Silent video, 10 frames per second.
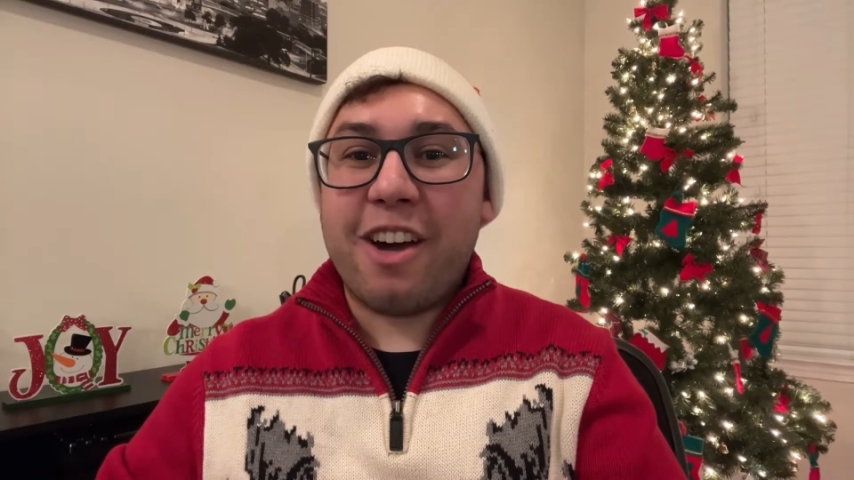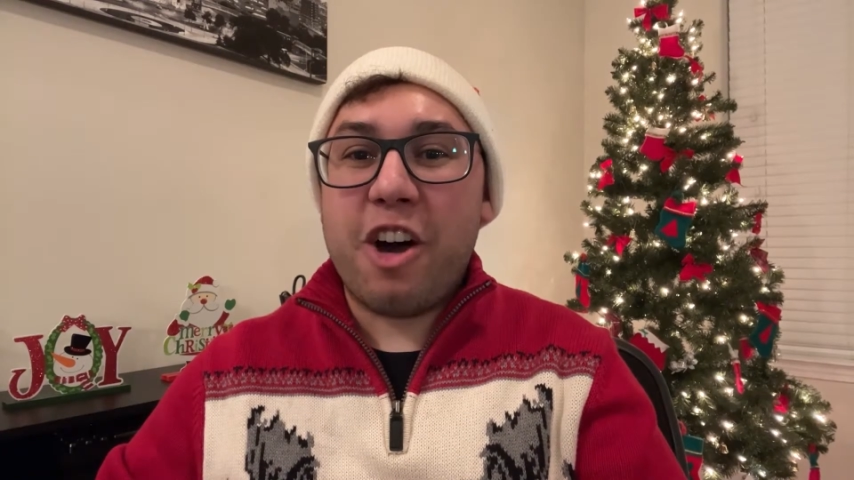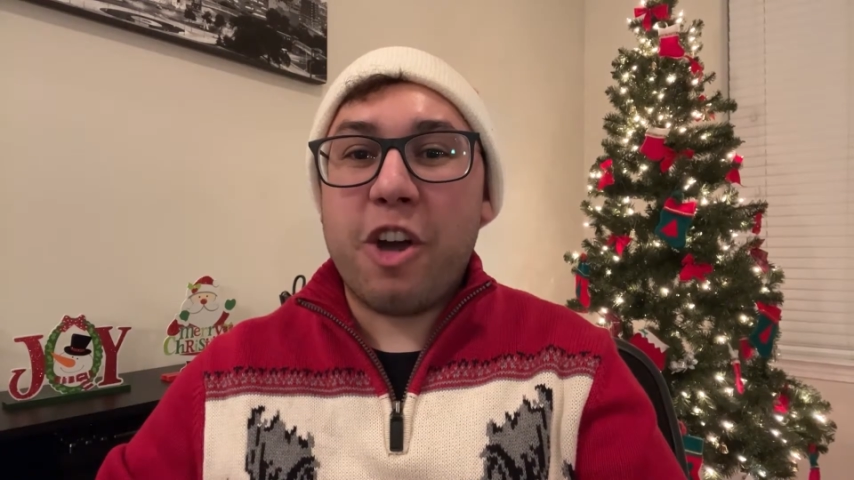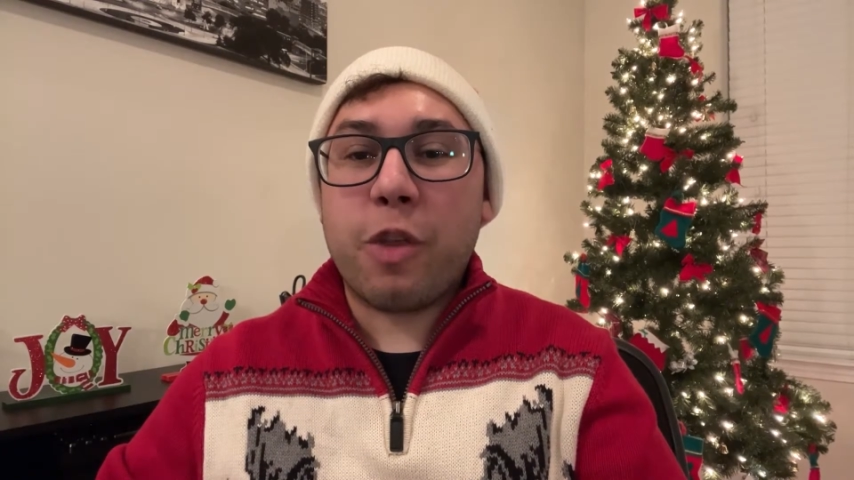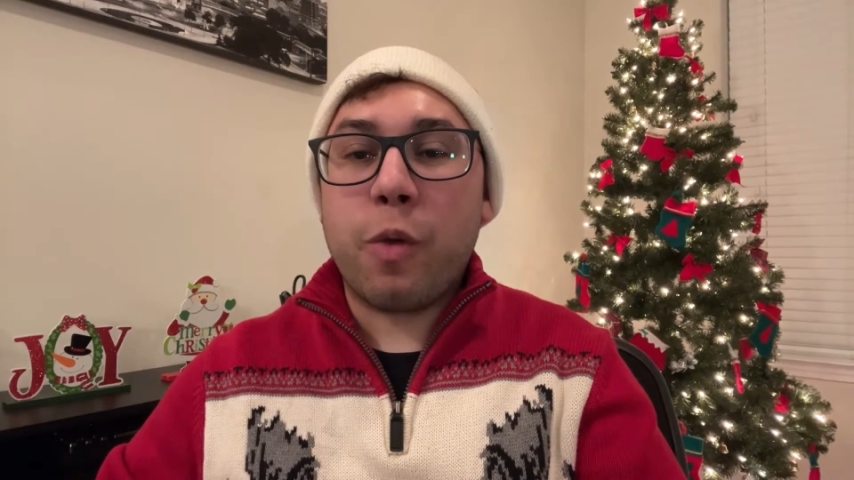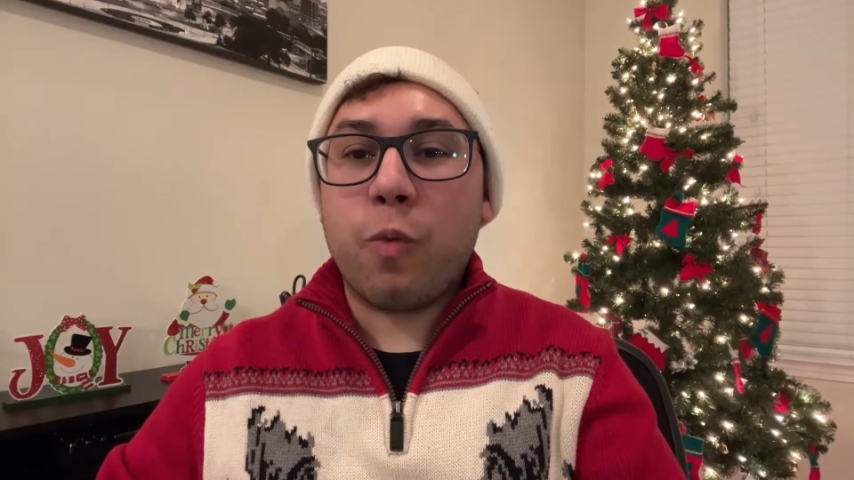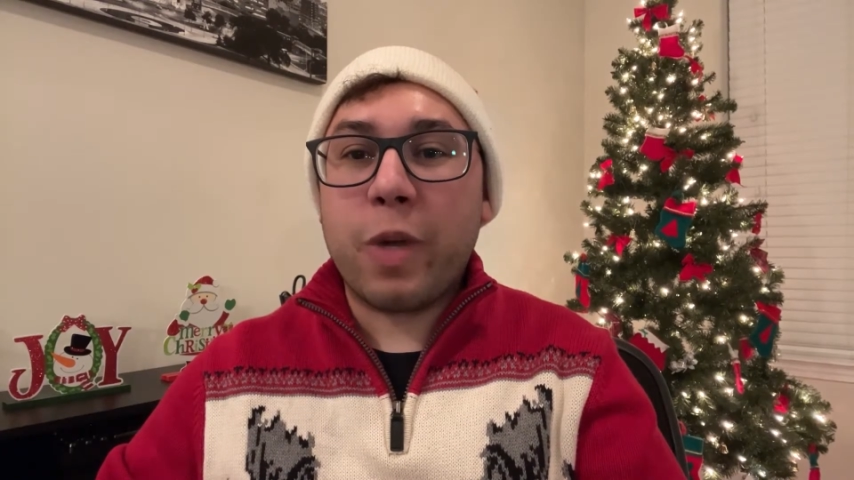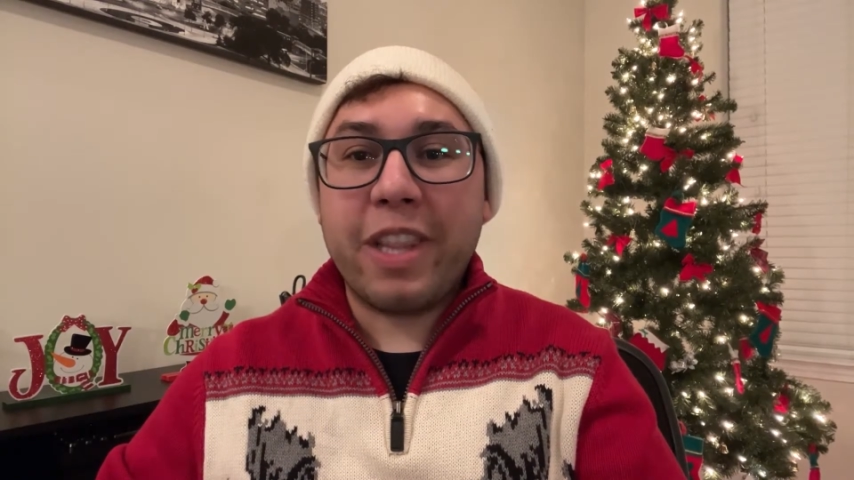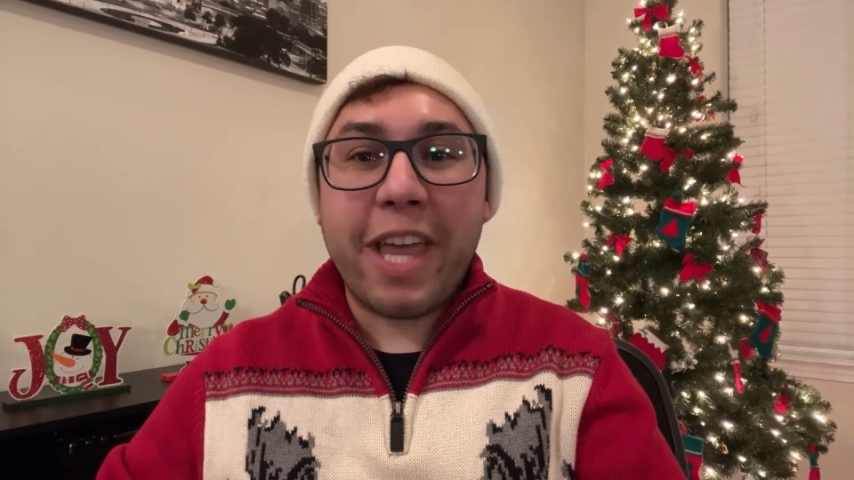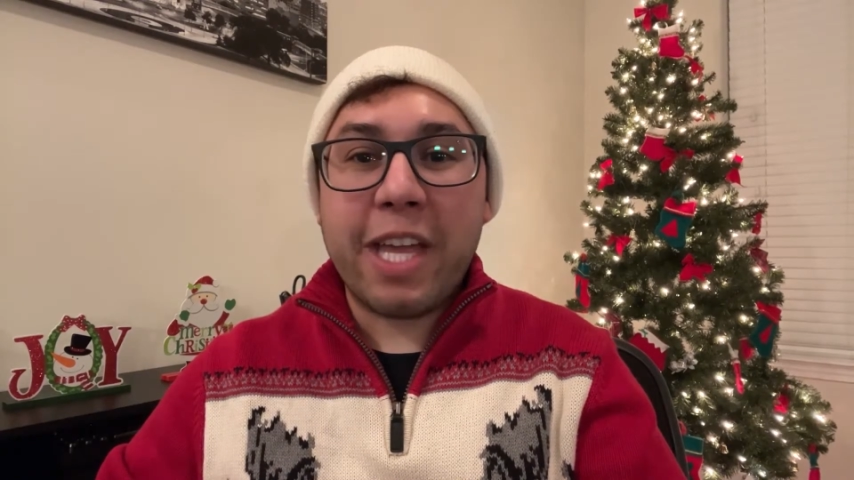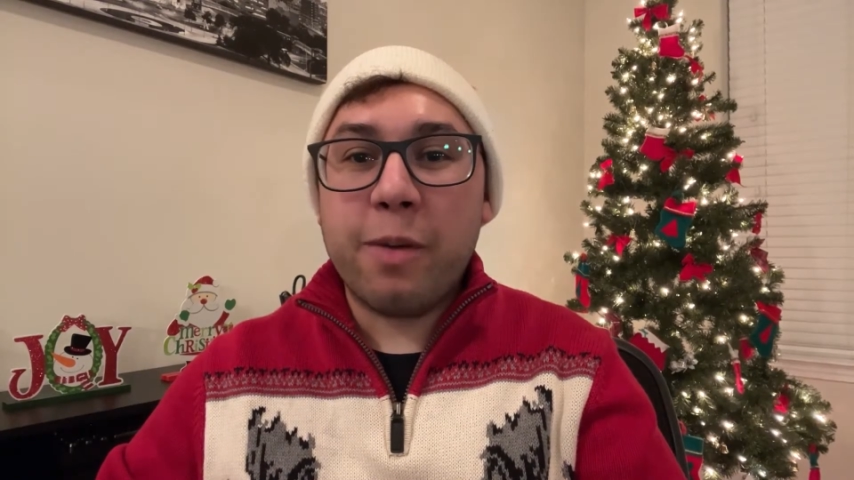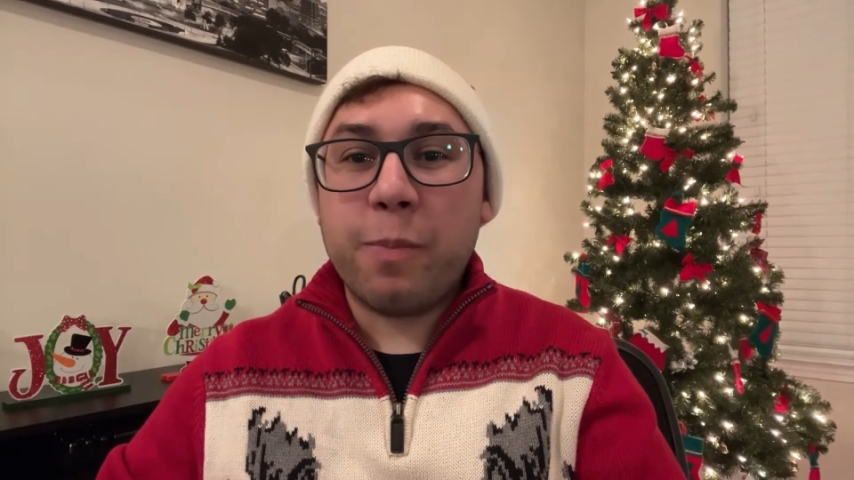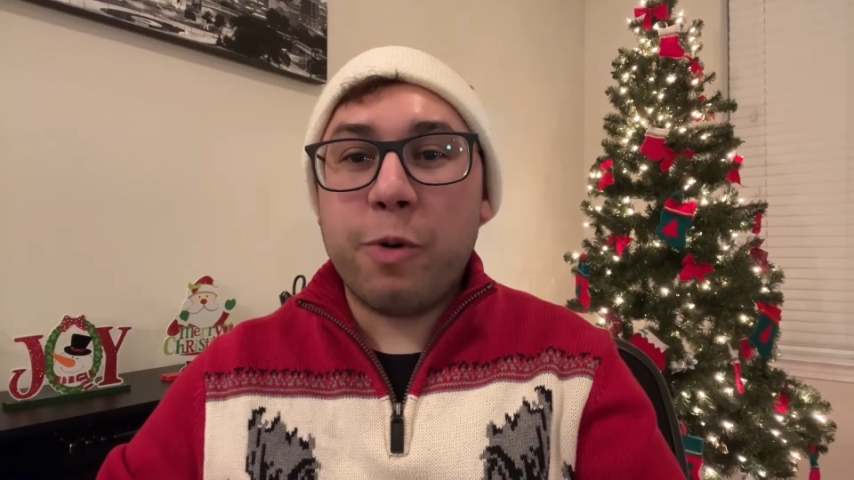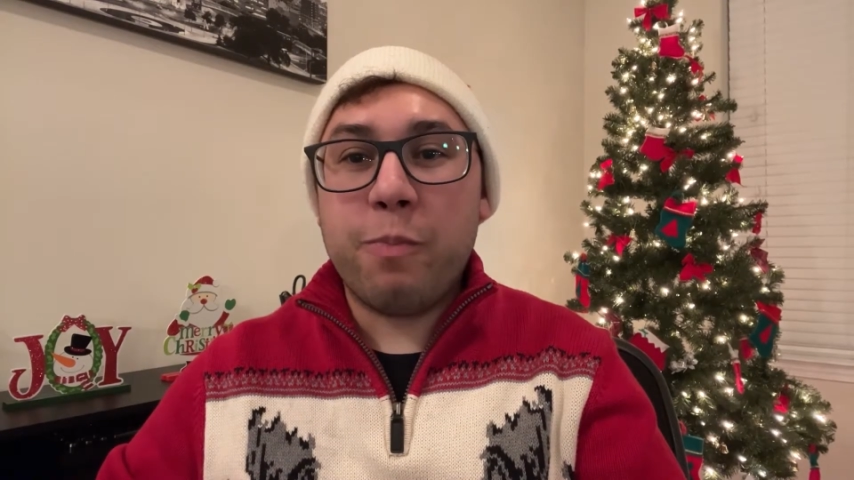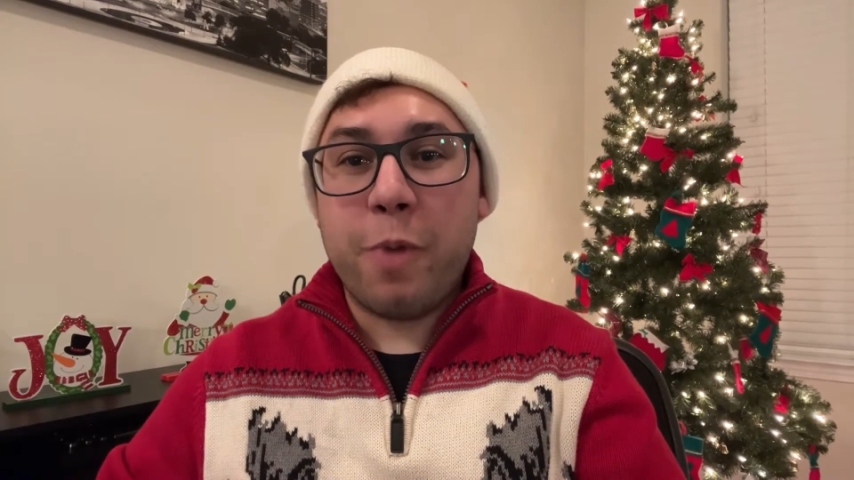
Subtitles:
on relatable